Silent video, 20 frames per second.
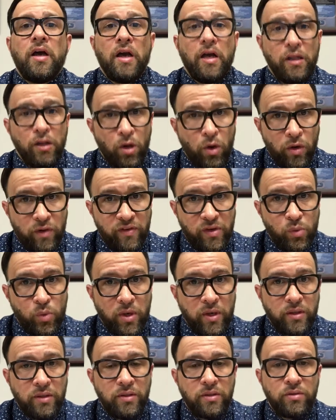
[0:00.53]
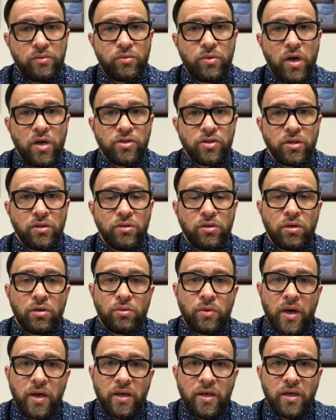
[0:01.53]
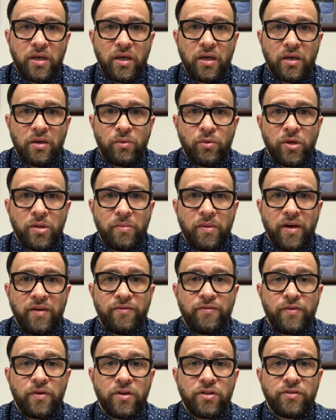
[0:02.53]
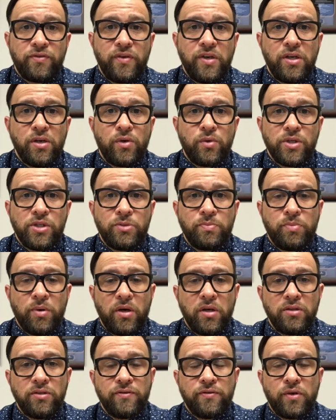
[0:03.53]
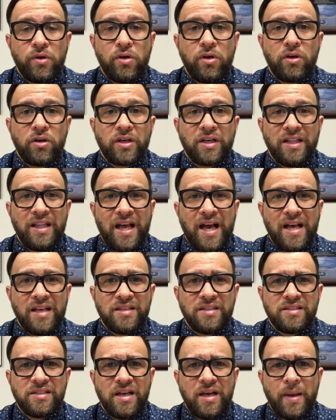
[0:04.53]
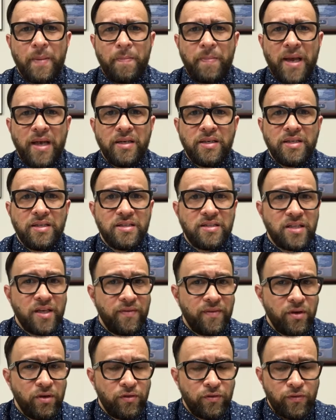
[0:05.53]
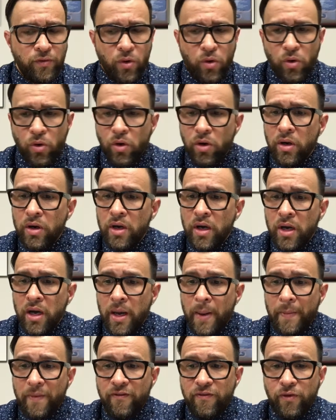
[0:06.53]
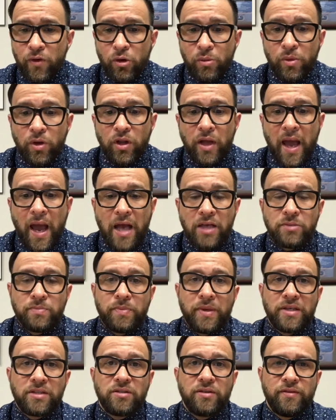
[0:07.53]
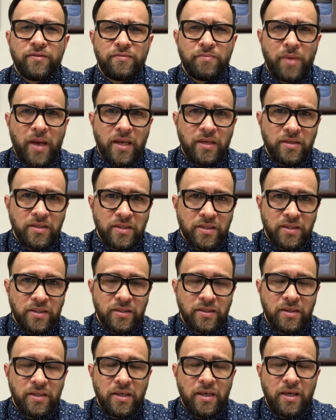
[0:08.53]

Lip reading: Hello everyone, Roger Lugo right here with my first video response for our class Painting 704, Formal Aspects of Painting.